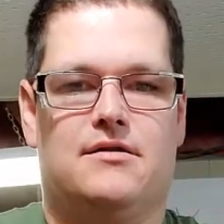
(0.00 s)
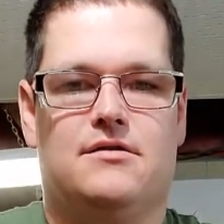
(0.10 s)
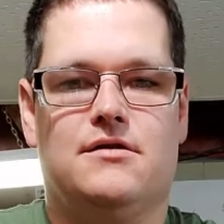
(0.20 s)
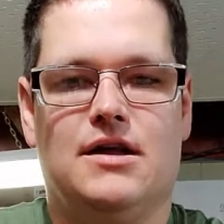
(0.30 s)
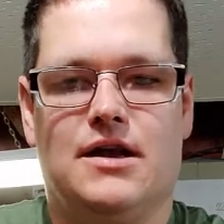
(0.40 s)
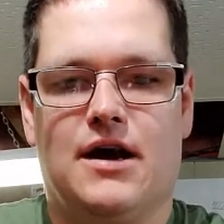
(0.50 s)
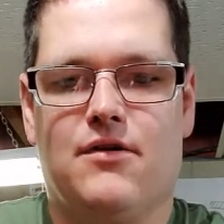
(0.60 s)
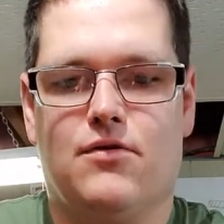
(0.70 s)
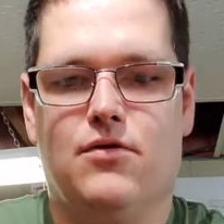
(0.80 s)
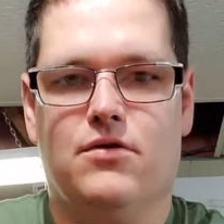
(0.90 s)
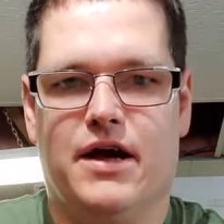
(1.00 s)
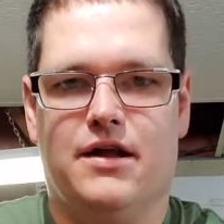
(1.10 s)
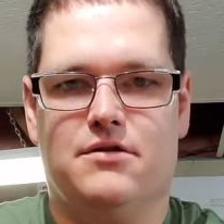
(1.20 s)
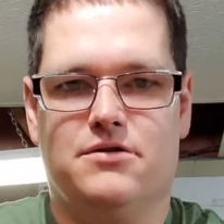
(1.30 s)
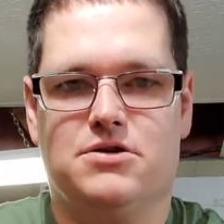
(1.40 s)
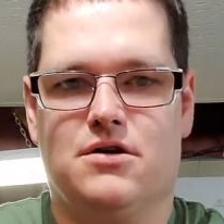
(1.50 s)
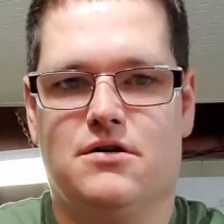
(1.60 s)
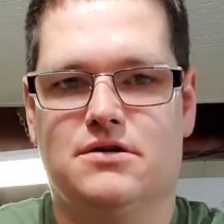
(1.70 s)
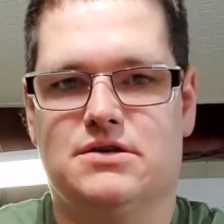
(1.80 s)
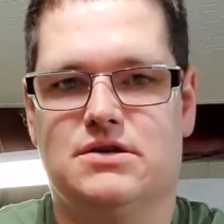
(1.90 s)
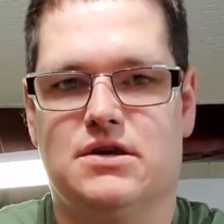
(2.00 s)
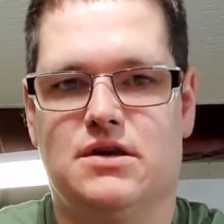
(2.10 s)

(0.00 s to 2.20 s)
Look at how cool that turns.